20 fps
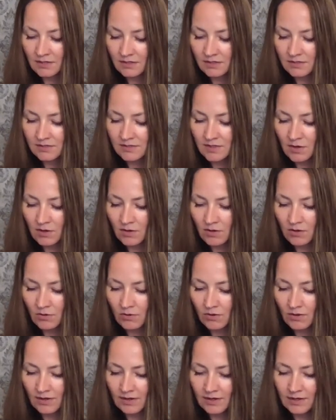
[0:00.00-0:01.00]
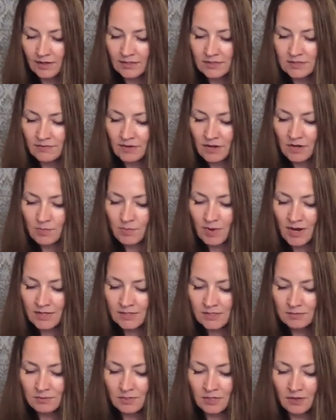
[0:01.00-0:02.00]
So it's very
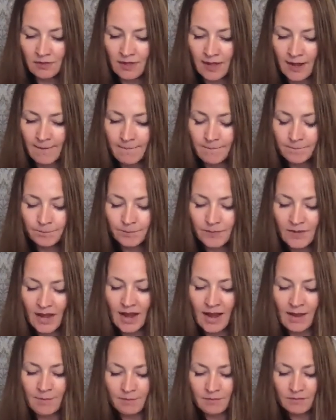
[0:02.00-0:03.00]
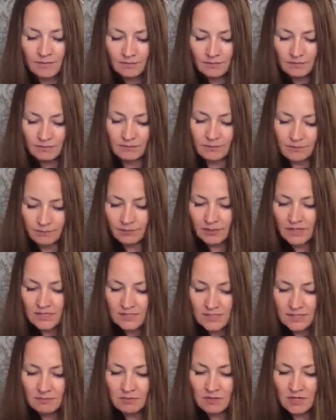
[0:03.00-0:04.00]
possible that I'm
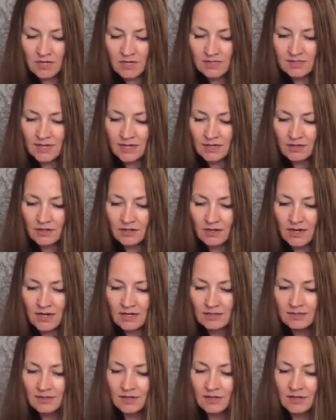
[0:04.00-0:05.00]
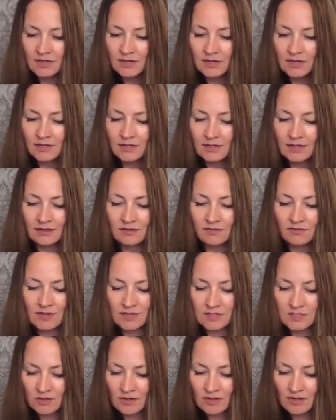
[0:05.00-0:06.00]
pissy because I couldn't get the
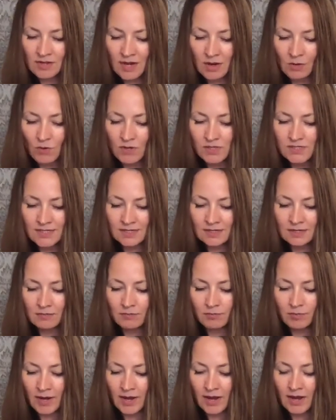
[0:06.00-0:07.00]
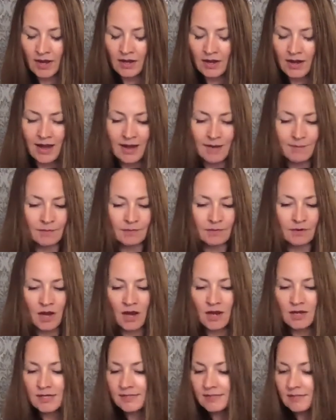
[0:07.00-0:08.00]
victory that I wanted, but I'm
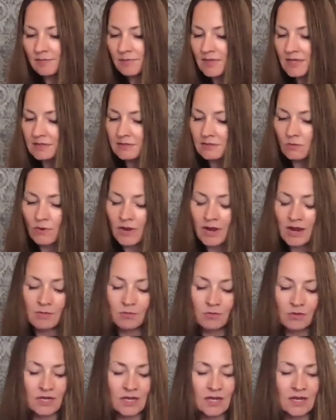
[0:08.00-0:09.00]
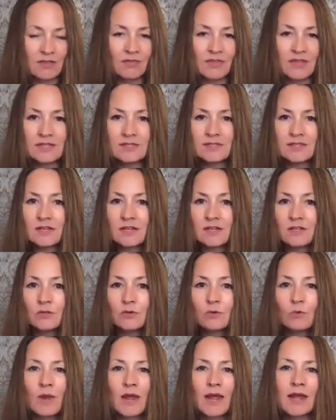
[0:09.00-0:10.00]
cutting some things away. I'm looking at things in a
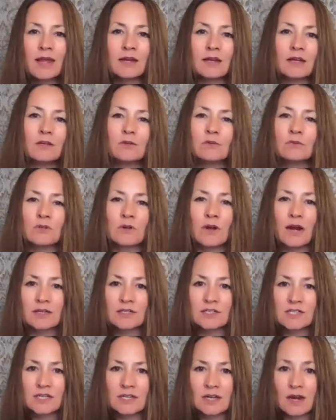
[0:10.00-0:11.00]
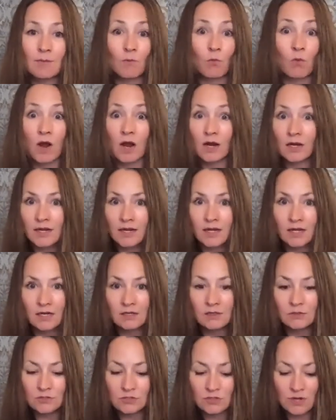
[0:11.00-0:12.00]
new way, in a new direction. I'm walking in a
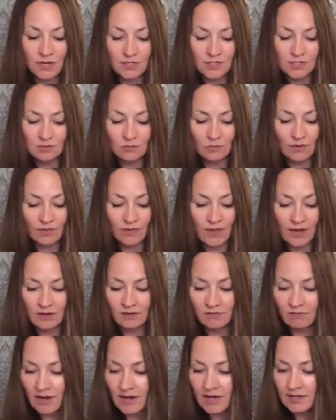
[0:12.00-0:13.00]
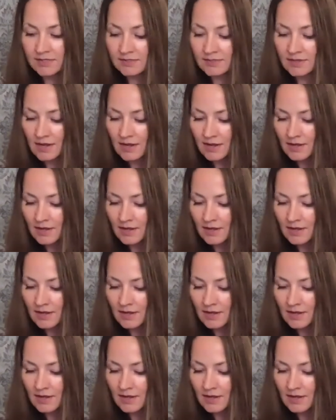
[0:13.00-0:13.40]
new direction with that advice.